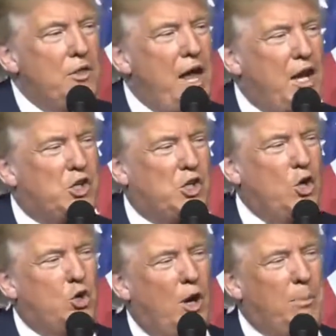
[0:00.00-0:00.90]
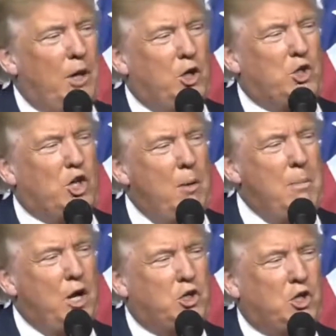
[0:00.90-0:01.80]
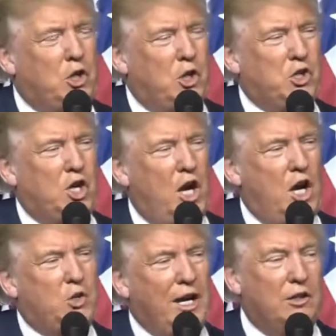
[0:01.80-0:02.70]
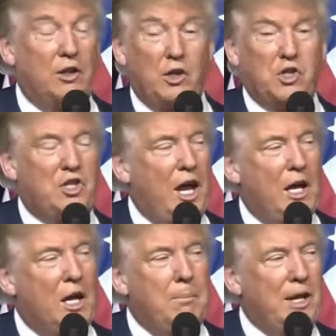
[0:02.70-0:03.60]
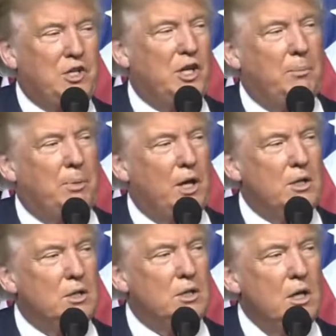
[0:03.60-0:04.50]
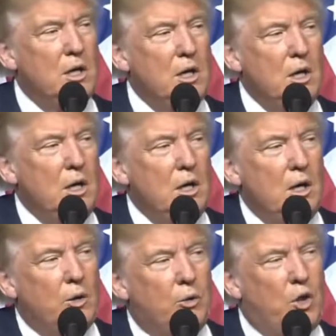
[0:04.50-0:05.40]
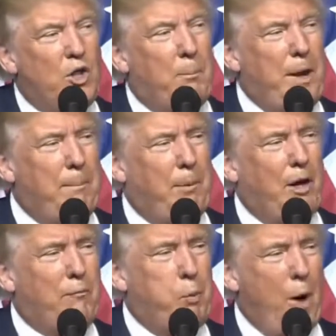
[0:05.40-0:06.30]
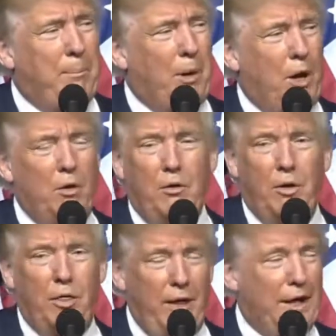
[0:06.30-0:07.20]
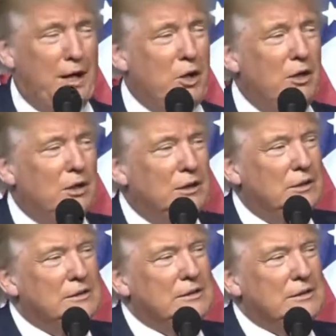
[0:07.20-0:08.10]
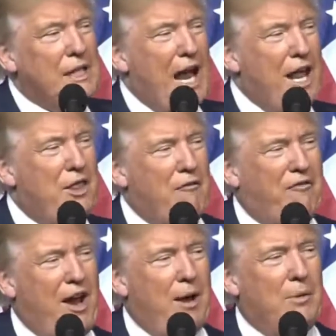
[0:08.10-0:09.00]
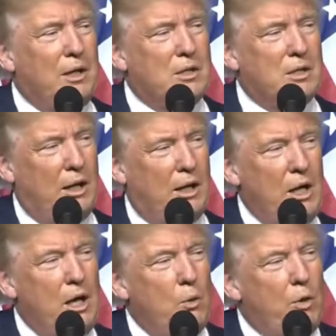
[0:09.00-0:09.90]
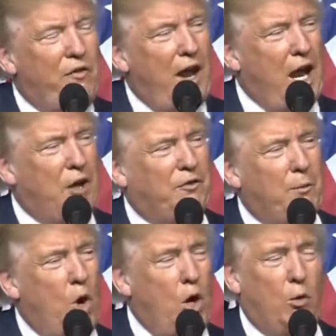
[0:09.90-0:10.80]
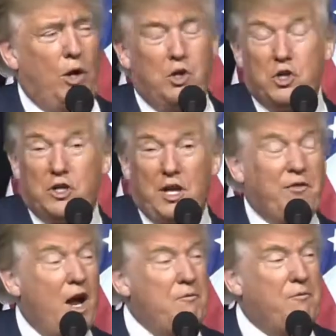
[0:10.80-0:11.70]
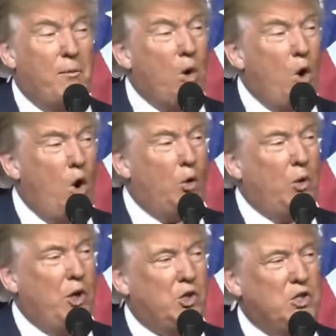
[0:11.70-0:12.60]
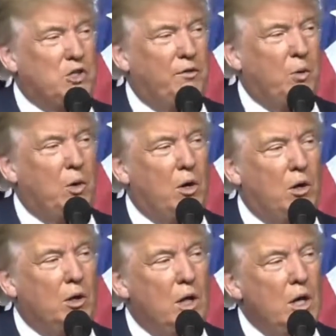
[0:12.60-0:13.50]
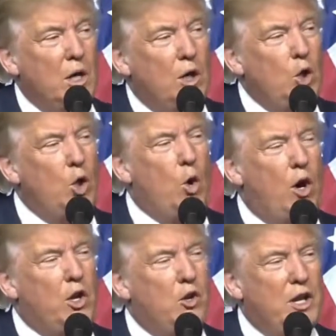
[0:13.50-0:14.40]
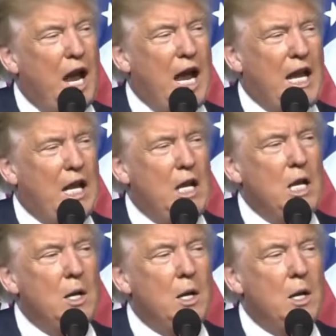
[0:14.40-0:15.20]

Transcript: that has contributed so much to this country and to this state, amazing place, through the people of Pueblo, thank you, and their families. We've hailed from all regions. They've come from all regions of the world. You are united